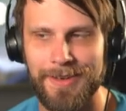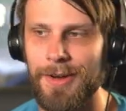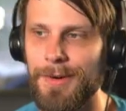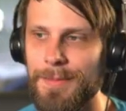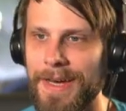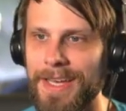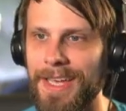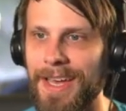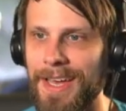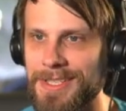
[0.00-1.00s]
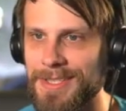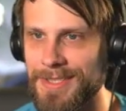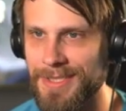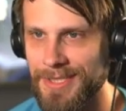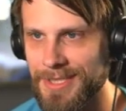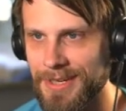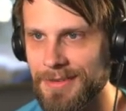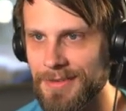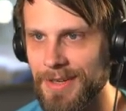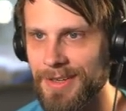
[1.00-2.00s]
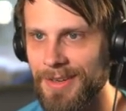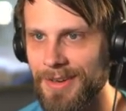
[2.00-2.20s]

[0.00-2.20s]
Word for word: Oh my gosh, is this terrifying.